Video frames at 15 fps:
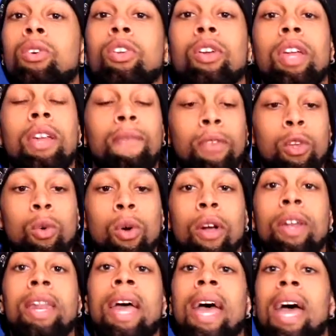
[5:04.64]
owner, if you
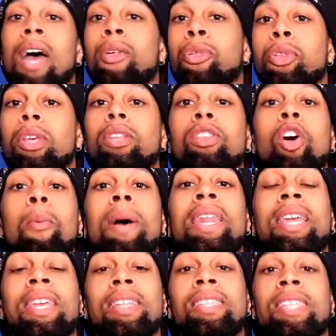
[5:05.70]
are an athlete,
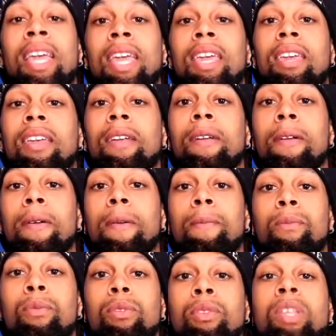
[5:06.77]
nobody can take
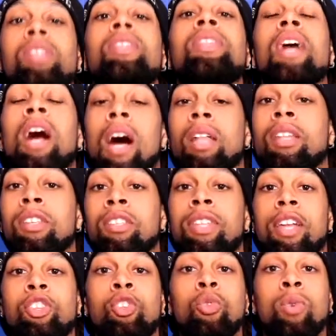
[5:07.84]
the knowledge
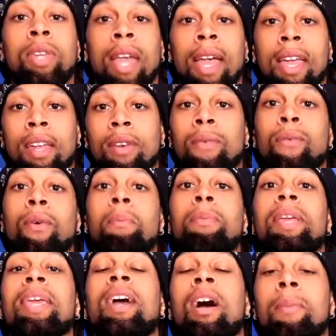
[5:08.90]
that you gained from
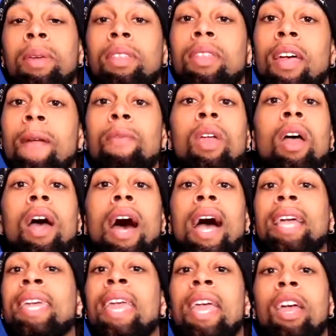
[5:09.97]
becoming that.
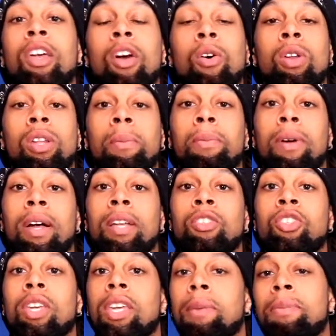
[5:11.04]
I can't go to
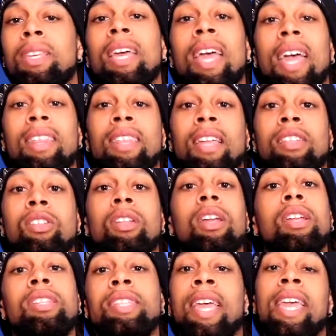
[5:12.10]
LeBron James and then
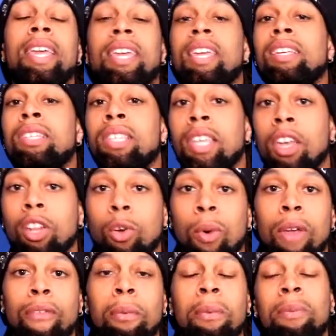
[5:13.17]
take his skill
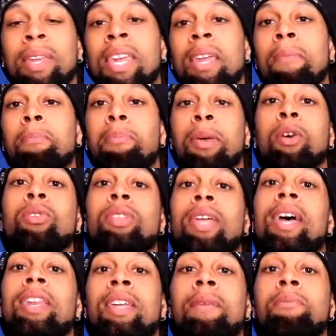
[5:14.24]
away from him. He built
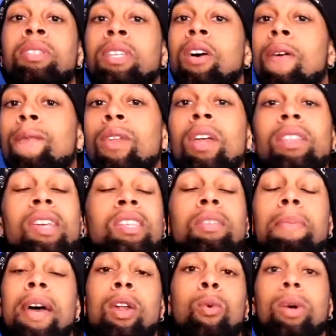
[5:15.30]
that himself.
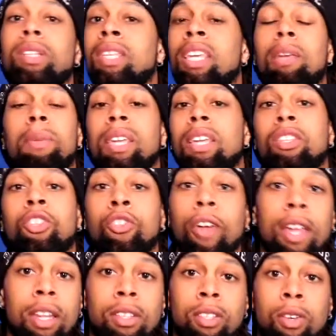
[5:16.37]
Doesn't matter what team he gets
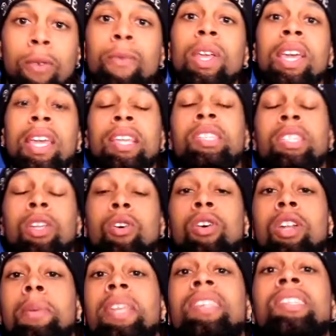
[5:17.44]
traded to, he's still
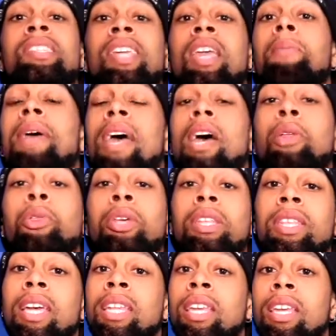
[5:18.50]
going to be the same
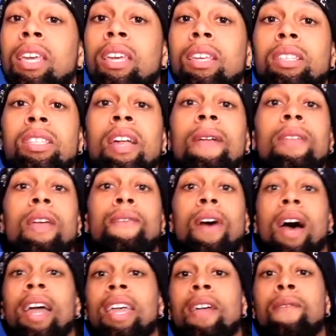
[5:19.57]
athlete that he is. If
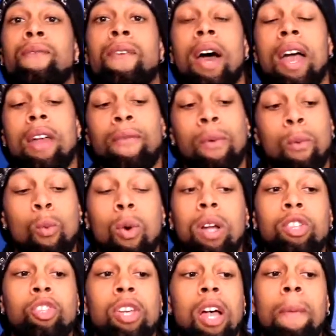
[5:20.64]
I get fired from
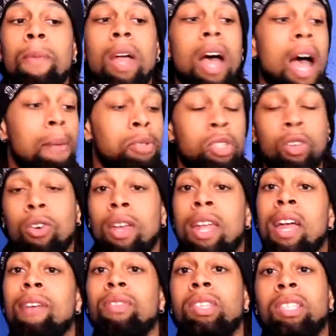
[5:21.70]
one job, I'm still going
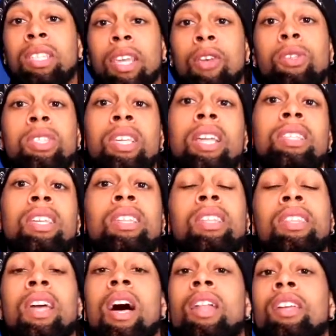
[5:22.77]
to have the skill sets and
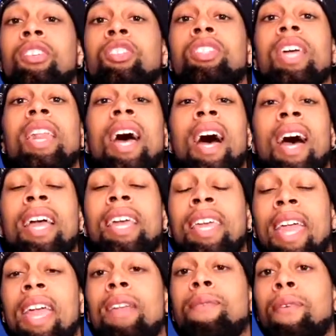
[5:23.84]
the knowledge that I
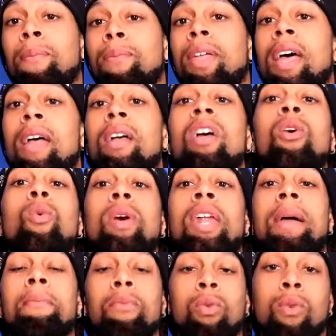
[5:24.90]
gained from that
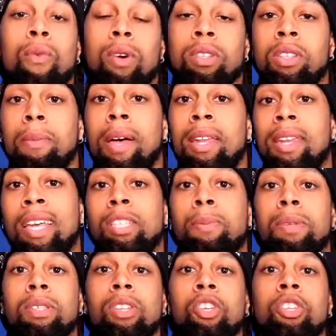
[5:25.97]
when I move on to my
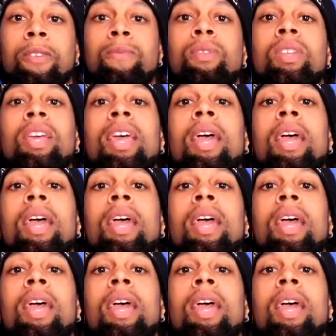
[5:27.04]
next position.